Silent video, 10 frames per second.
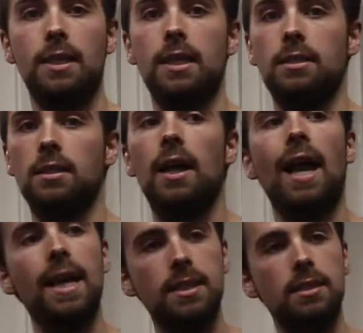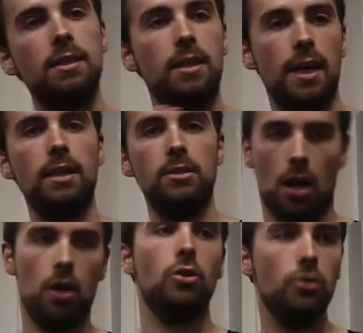is. Aces and kings
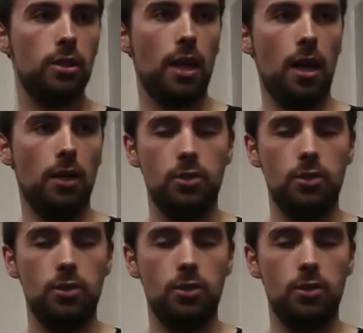are good cards.